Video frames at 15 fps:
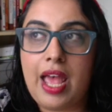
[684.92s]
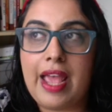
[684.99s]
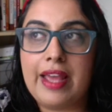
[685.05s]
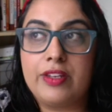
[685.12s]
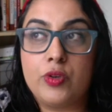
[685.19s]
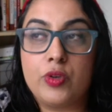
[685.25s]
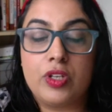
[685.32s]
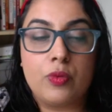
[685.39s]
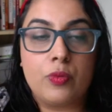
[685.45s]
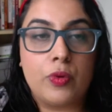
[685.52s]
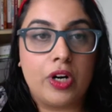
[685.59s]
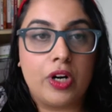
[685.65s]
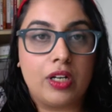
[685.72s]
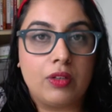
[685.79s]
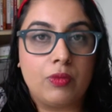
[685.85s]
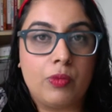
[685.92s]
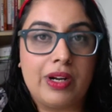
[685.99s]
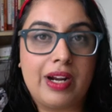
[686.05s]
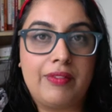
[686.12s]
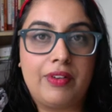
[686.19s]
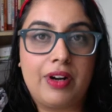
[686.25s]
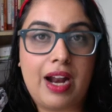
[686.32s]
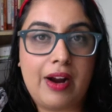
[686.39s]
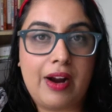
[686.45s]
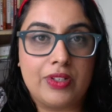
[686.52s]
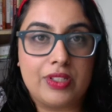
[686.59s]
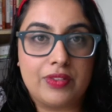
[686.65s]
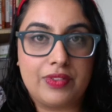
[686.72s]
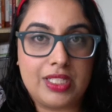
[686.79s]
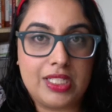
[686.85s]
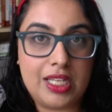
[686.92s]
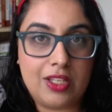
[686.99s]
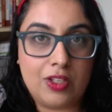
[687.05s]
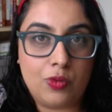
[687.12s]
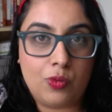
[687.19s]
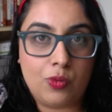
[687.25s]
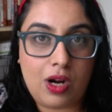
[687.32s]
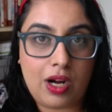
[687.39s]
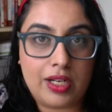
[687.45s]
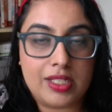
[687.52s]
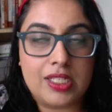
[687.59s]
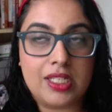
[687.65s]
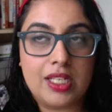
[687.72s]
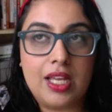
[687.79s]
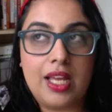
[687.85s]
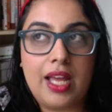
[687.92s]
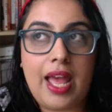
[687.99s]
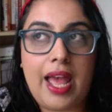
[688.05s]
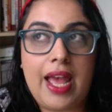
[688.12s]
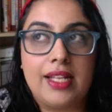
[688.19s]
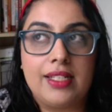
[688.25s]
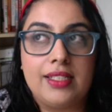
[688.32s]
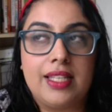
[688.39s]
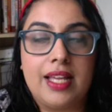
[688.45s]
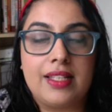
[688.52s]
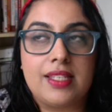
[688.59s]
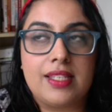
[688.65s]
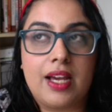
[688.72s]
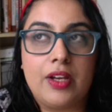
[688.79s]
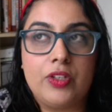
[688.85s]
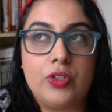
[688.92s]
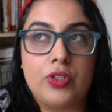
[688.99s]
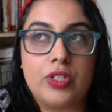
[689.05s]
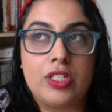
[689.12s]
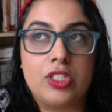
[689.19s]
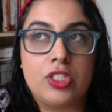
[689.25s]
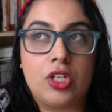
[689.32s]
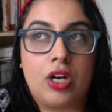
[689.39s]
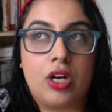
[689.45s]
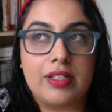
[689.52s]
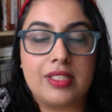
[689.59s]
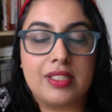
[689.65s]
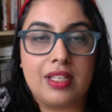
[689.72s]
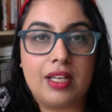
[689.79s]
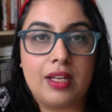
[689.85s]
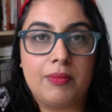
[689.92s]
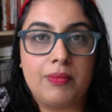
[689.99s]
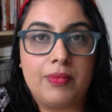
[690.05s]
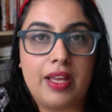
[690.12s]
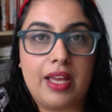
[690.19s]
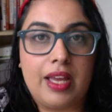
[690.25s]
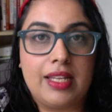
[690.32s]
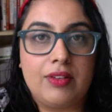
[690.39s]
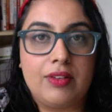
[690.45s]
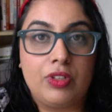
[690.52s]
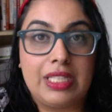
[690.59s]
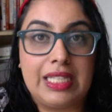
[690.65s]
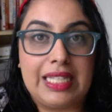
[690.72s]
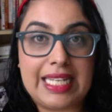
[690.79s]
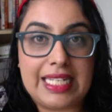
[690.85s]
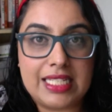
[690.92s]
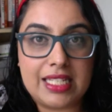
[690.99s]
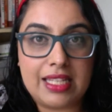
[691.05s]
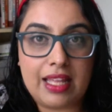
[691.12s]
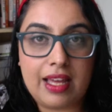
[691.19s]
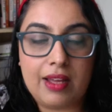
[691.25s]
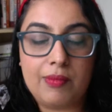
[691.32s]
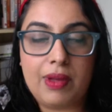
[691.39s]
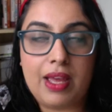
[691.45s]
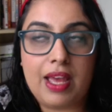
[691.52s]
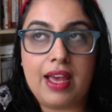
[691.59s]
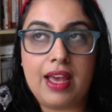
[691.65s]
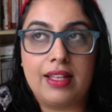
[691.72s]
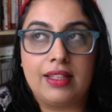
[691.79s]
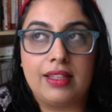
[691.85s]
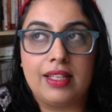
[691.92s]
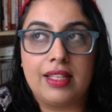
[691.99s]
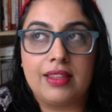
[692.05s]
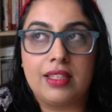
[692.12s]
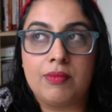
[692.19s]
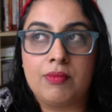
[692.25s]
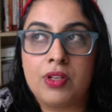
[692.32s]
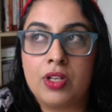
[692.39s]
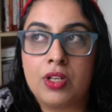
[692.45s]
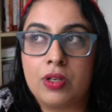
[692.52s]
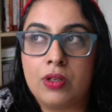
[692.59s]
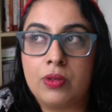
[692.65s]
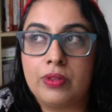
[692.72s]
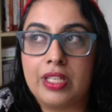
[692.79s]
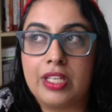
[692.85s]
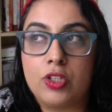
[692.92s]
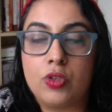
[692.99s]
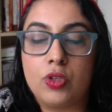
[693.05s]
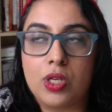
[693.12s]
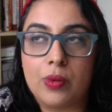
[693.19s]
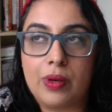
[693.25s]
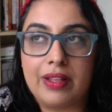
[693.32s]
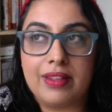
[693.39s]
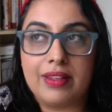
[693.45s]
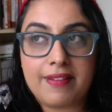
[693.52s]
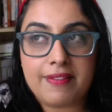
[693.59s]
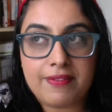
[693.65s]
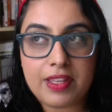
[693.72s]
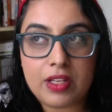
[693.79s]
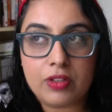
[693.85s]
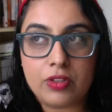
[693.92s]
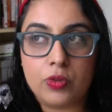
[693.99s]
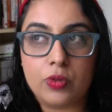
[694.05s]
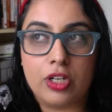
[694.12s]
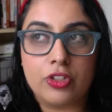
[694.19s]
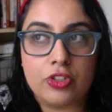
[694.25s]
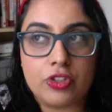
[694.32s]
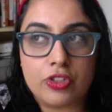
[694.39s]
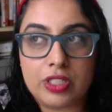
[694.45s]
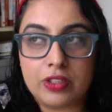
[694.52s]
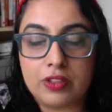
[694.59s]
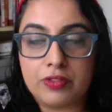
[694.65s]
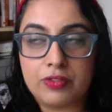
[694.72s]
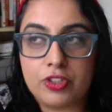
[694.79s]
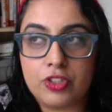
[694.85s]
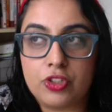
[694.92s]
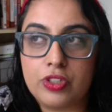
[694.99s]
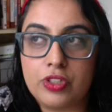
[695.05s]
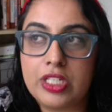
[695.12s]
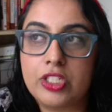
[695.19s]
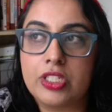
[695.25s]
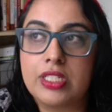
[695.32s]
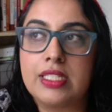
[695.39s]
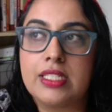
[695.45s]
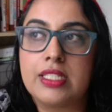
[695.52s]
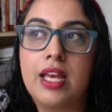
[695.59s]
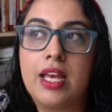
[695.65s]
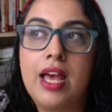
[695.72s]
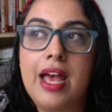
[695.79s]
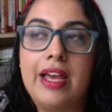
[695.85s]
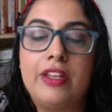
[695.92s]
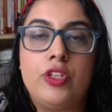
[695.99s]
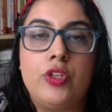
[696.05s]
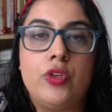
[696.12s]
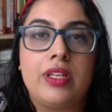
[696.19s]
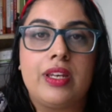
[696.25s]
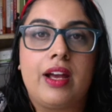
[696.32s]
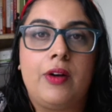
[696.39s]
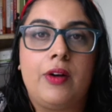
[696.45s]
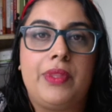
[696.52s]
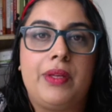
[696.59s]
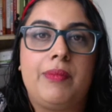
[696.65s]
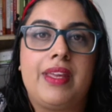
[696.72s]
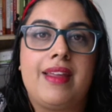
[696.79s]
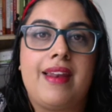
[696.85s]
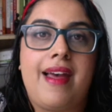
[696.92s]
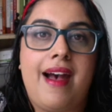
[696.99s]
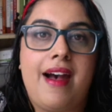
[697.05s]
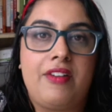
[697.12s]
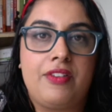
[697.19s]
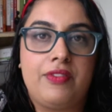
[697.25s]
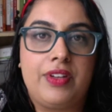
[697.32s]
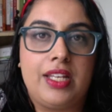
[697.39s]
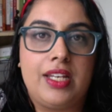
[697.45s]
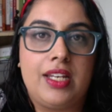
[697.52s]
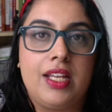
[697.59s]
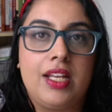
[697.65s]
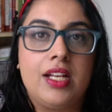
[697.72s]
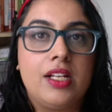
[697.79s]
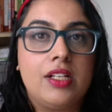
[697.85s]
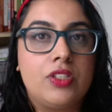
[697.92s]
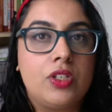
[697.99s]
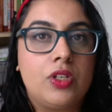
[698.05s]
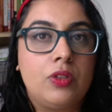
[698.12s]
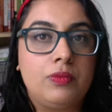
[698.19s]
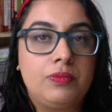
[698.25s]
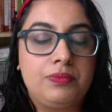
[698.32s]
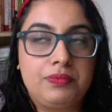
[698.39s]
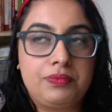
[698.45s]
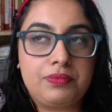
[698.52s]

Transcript: and you can work whatever hours of the day you want. And that's how you can talk to them and relate to them and let them know that you know how they feel, you understand their frustrations, and you can help them get out of it. So